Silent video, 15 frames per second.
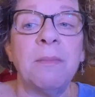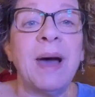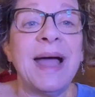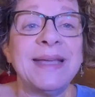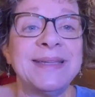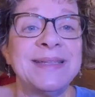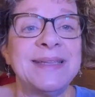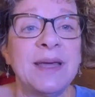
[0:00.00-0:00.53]

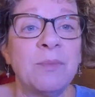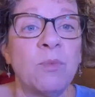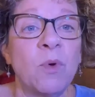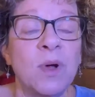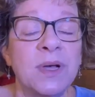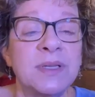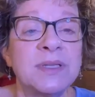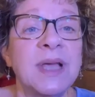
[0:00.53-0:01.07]
my step
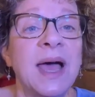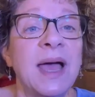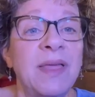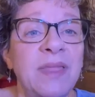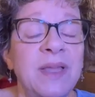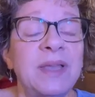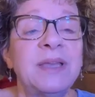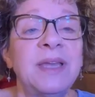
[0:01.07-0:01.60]
was I
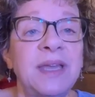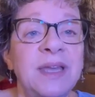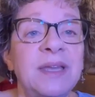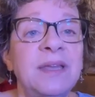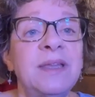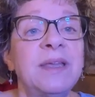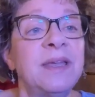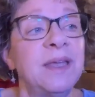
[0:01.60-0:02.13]
then
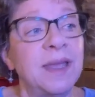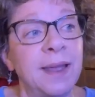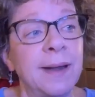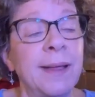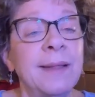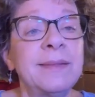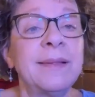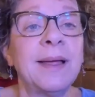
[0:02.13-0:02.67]
needed to get
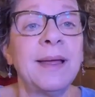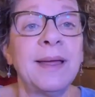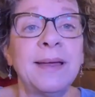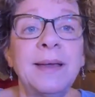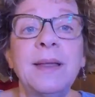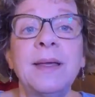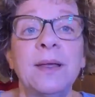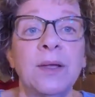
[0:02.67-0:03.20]

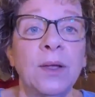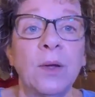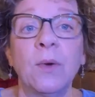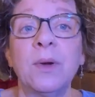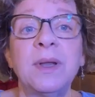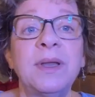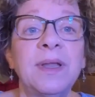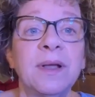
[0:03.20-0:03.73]
online,
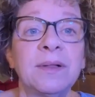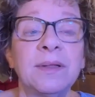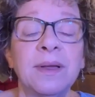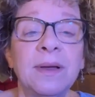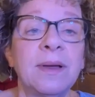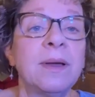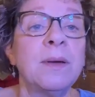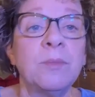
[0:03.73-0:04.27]
go to
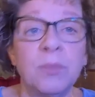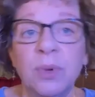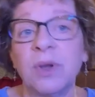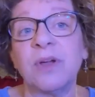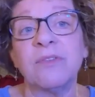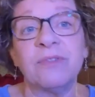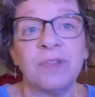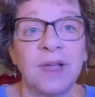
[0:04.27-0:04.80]
Delta,
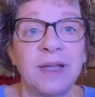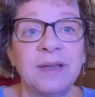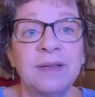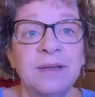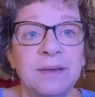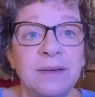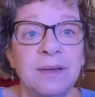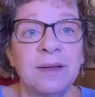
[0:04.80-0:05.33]
book a flight.
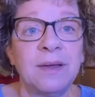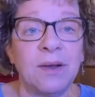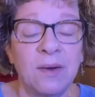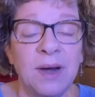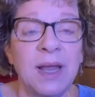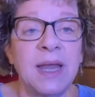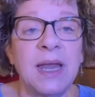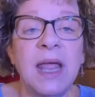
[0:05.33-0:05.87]
All
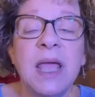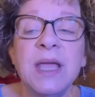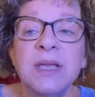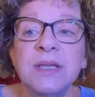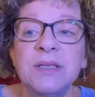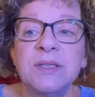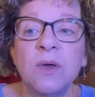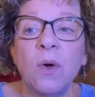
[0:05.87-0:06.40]
right?
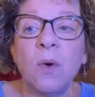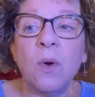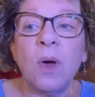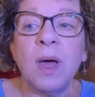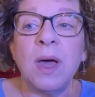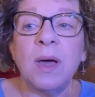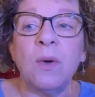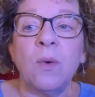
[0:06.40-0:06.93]
So
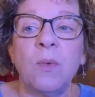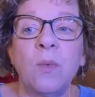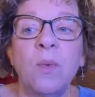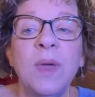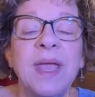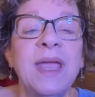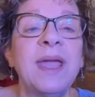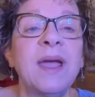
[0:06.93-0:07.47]

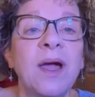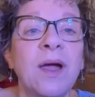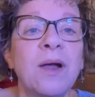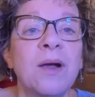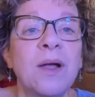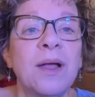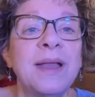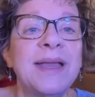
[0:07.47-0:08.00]
we
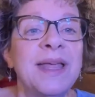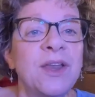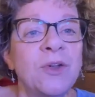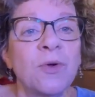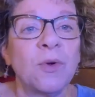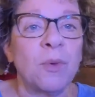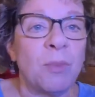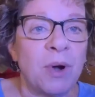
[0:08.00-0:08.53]
are an
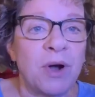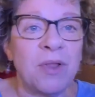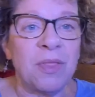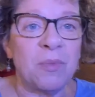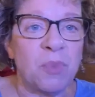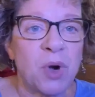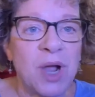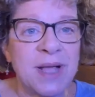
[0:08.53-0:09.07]
integral part of
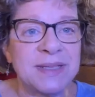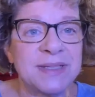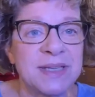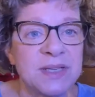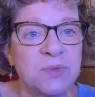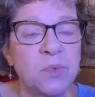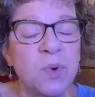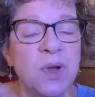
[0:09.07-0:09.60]
the
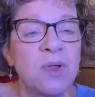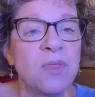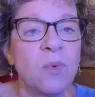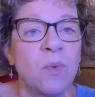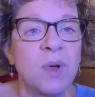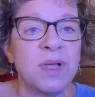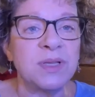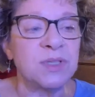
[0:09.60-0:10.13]
process. We're the
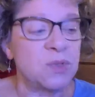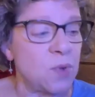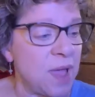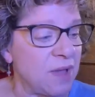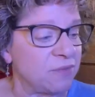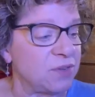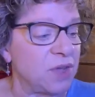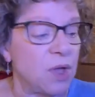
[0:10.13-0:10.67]
ones who
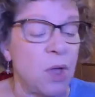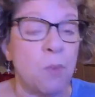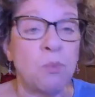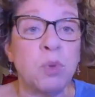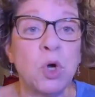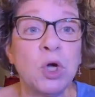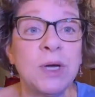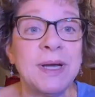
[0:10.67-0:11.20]
have to
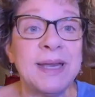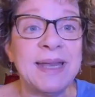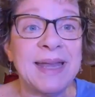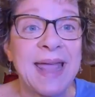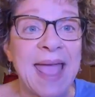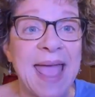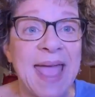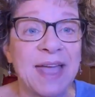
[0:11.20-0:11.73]
put it
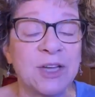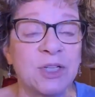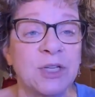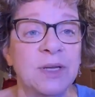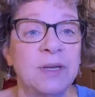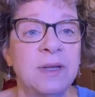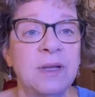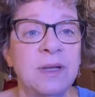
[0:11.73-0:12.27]
into
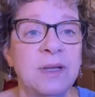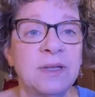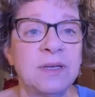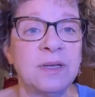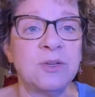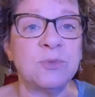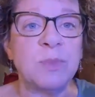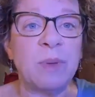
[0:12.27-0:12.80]
action.
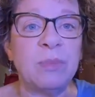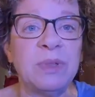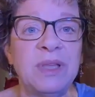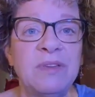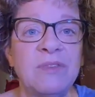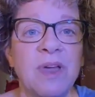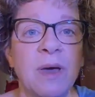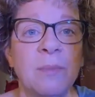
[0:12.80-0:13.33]
Here's my
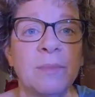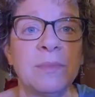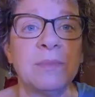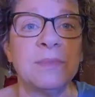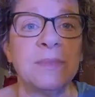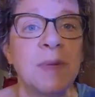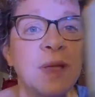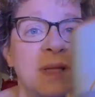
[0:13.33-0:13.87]
belief cup.
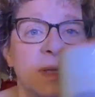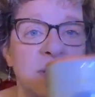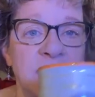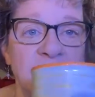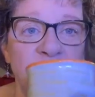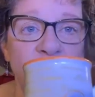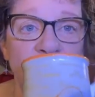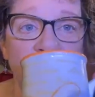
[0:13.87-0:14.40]

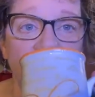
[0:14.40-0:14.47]
Need